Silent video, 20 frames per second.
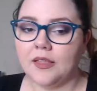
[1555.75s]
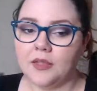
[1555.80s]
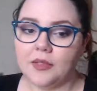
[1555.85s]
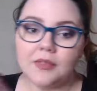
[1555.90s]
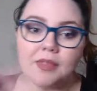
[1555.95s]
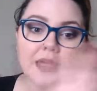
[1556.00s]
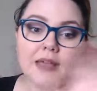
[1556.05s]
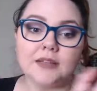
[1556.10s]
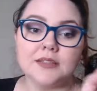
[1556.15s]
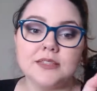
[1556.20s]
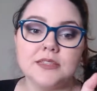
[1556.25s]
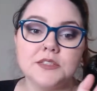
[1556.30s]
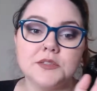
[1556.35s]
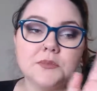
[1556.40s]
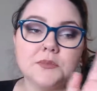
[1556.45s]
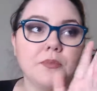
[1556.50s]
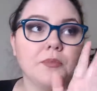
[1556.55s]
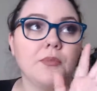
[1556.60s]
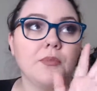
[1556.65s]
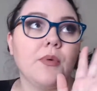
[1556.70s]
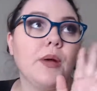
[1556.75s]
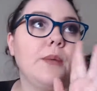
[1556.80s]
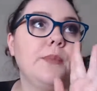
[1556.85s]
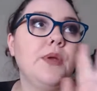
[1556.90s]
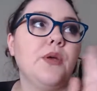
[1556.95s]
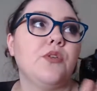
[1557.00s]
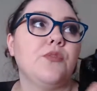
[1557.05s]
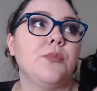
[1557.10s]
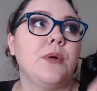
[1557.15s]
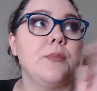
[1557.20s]
like, since I'm
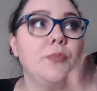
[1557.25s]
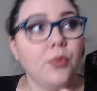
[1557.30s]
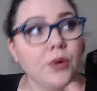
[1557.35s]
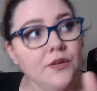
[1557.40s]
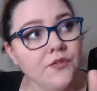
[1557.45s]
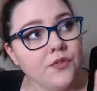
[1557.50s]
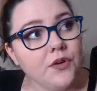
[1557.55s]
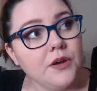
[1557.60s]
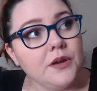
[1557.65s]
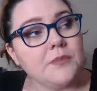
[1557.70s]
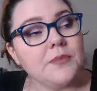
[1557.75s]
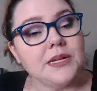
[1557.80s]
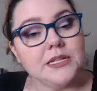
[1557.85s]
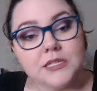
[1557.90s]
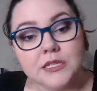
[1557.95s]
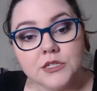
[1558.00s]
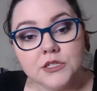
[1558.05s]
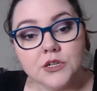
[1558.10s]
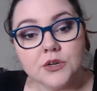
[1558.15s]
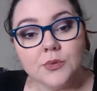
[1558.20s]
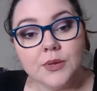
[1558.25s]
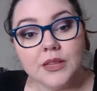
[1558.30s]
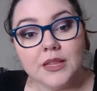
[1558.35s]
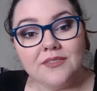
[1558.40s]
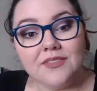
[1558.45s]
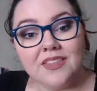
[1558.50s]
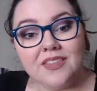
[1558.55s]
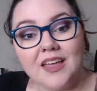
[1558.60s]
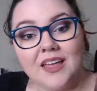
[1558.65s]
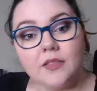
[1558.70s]
here with my boyfriend and my sister, we live
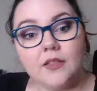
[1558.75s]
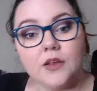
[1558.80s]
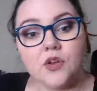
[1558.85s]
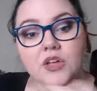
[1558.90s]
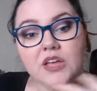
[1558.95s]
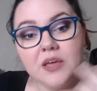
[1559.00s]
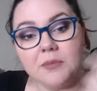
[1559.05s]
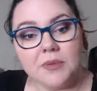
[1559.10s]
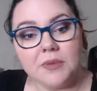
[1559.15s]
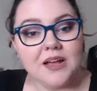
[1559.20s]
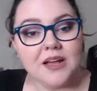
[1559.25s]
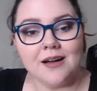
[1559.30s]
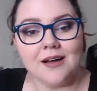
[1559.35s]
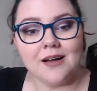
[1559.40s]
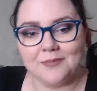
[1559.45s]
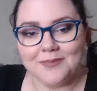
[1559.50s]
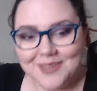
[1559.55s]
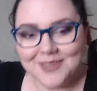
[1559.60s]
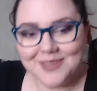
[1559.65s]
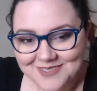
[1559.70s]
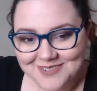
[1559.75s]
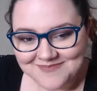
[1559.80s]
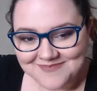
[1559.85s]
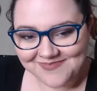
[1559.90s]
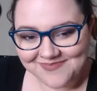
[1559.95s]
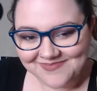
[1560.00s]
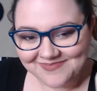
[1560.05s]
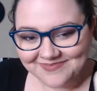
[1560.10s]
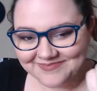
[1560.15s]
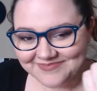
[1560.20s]
in like a little hippie commune.
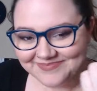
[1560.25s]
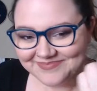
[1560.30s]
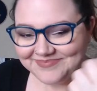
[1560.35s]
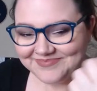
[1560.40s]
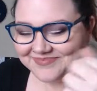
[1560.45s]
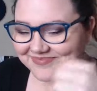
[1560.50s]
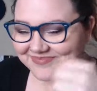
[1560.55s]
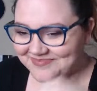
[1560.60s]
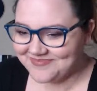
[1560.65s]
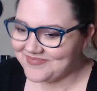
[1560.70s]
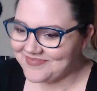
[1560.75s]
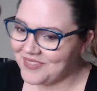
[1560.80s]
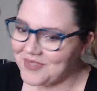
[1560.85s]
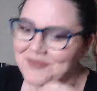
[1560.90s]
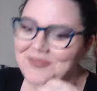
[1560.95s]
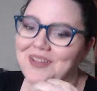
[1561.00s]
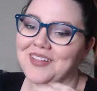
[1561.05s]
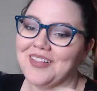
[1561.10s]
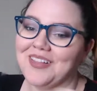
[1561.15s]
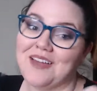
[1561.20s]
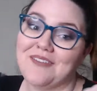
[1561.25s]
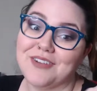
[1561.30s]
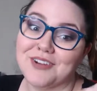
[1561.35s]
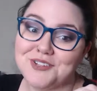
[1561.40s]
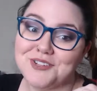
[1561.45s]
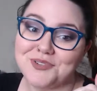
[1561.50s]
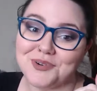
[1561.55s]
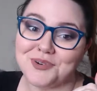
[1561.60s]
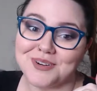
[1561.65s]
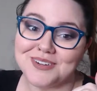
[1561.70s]
We all have our
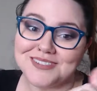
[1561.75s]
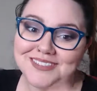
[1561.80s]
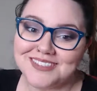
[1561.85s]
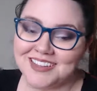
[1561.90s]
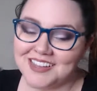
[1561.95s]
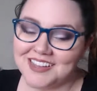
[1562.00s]
chores.